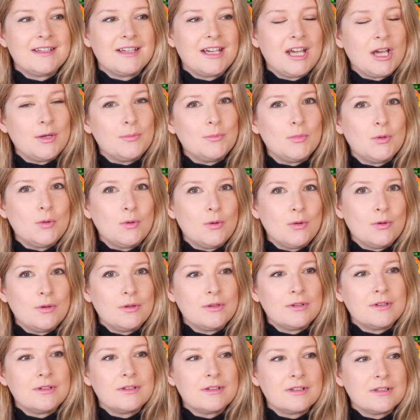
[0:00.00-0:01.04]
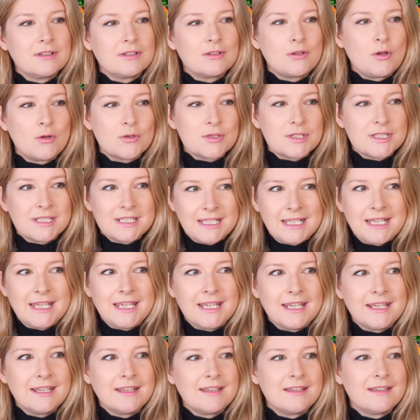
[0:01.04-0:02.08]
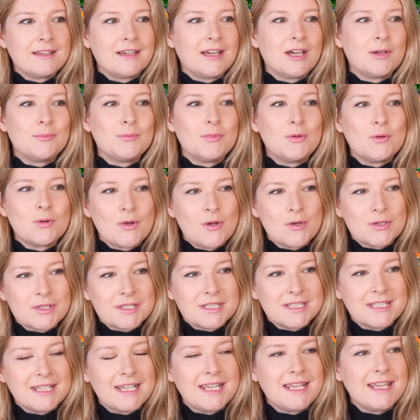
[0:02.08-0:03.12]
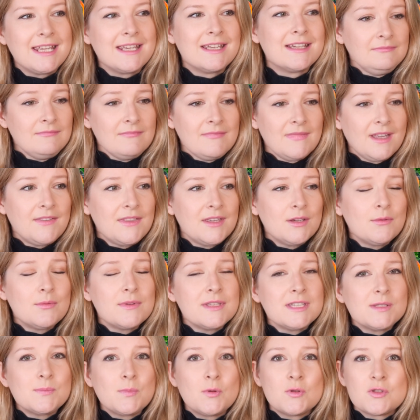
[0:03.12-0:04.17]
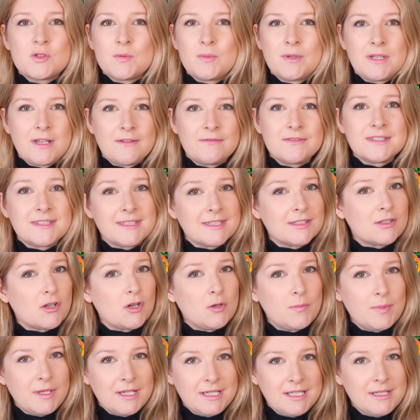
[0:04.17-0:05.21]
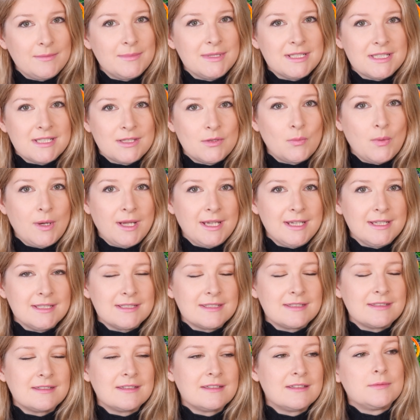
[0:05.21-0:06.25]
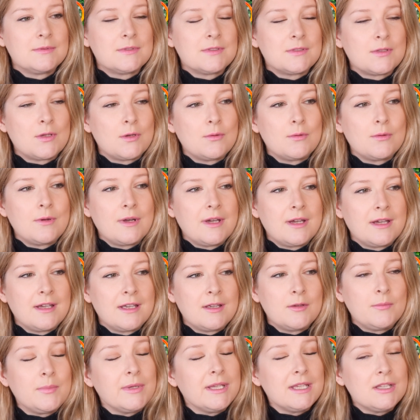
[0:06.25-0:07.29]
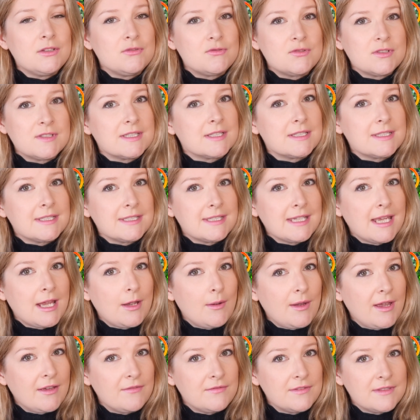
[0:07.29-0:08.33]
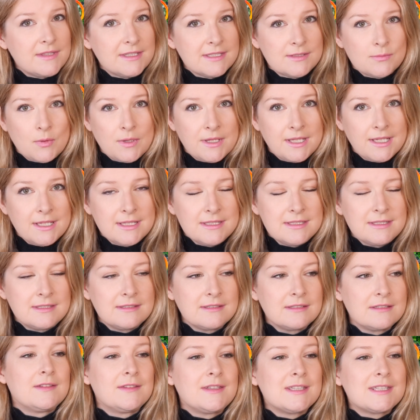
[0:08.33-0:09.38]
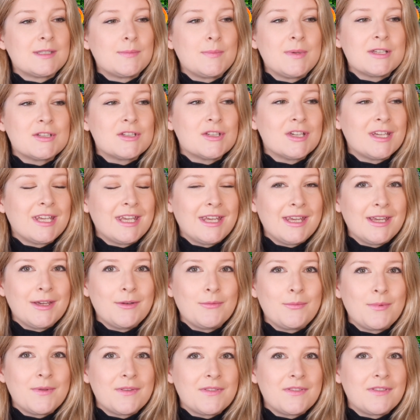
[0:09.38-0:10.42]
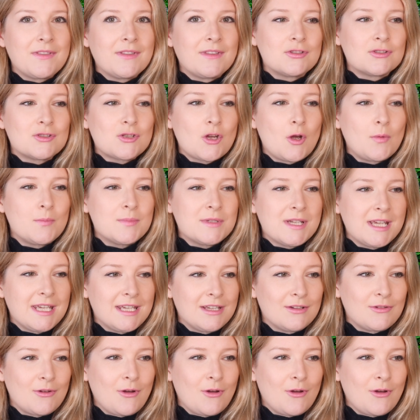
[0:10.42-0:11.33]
and more costly and more costly. I think with these portable ovens, there's got to be a limit to the weight. So it'll be interesting to see how heavy this one is. There's a picture here with the top taken